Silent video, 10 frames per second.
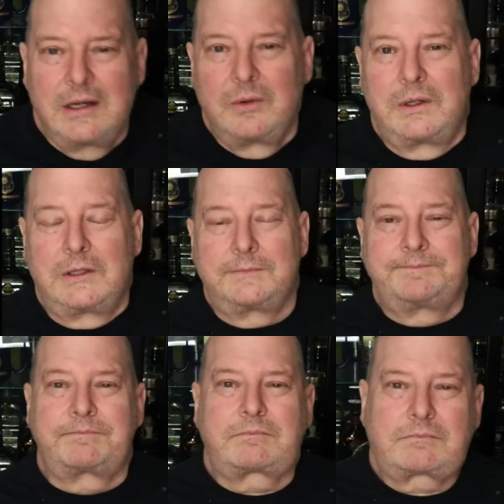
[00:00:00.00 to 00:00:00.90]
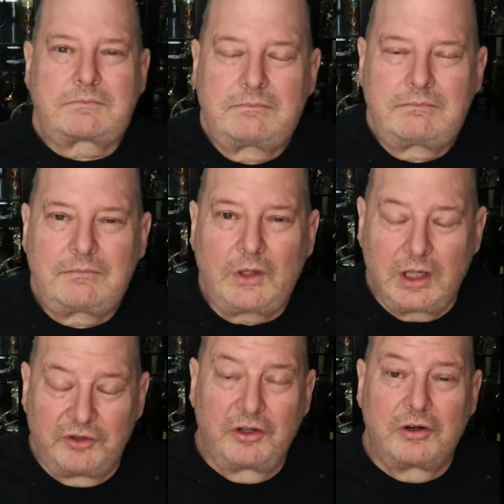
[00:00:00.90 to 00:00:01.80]
Well,
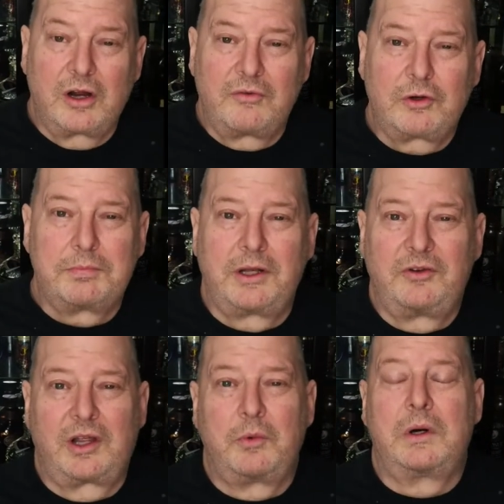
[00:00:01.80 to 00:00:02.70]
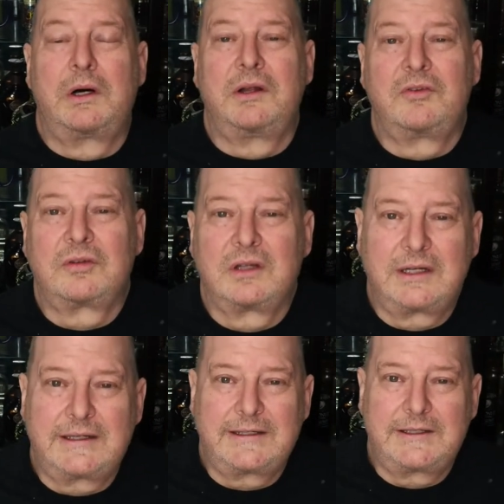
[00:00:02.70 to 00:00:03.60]
as uncomfortable as I was,
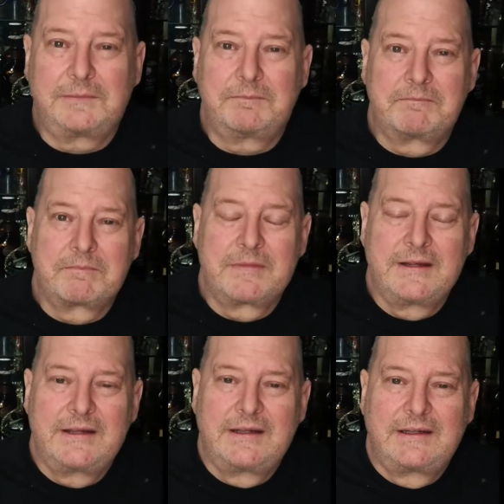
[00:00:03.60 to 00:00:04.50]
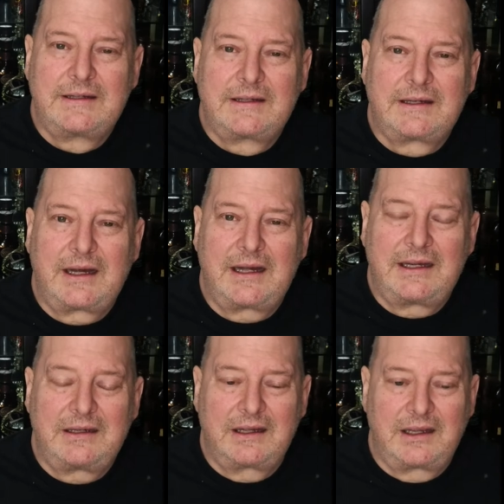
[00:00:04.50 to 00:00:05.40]
um,
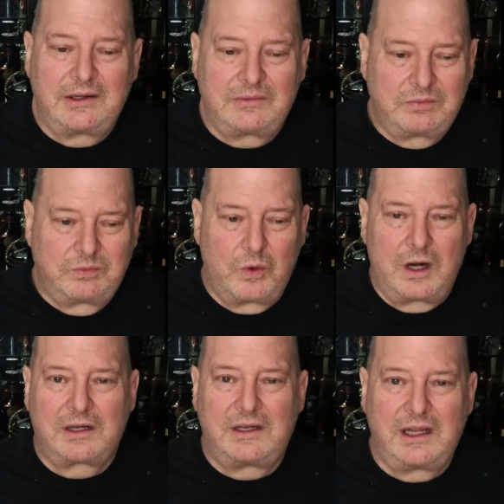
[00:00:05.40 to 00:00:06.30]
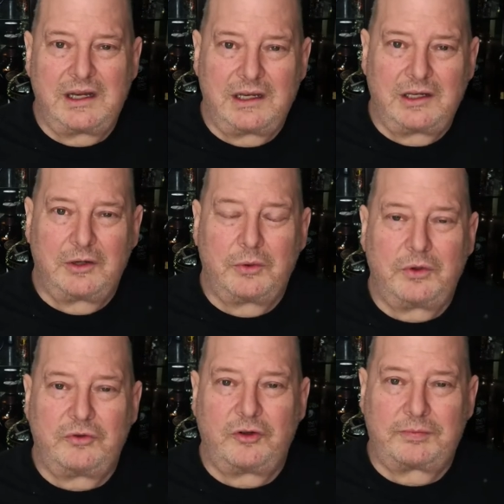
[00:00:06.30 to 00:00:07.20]
I, I, walked in and there
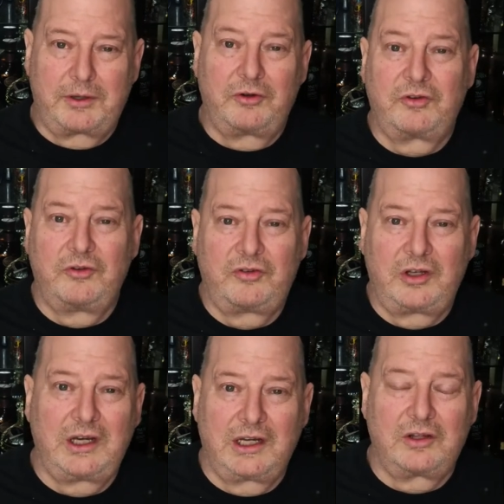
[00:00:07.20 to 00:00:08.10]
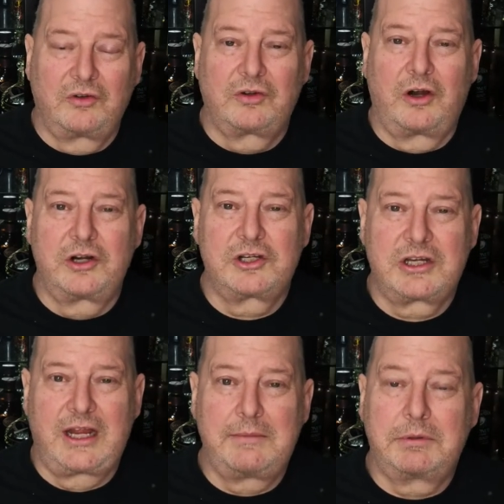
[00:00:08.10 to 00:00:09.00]
was this person sitting at this large
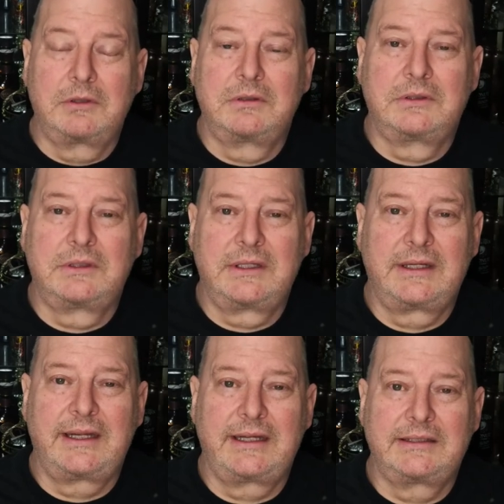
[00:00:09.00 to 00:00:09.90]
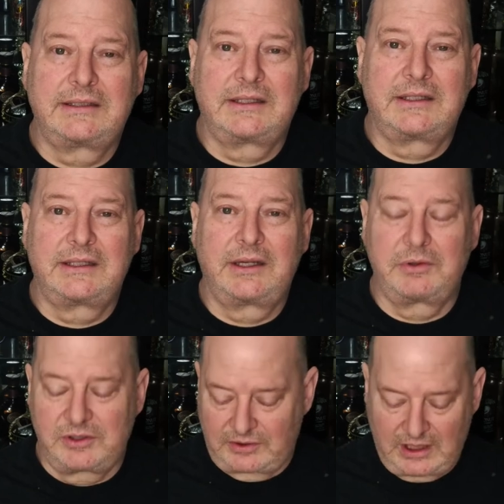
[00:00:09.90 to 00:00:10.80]
table and uh, they were
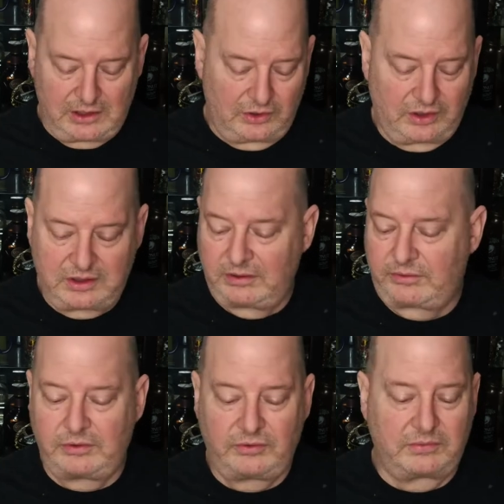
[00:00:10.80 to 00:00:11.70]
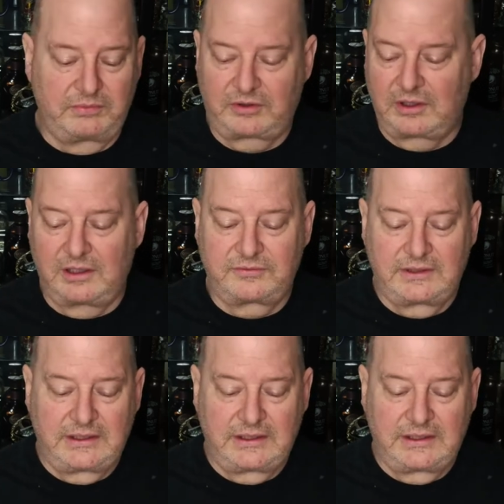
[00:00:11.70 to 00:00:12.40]
just kind of looking through some stuff.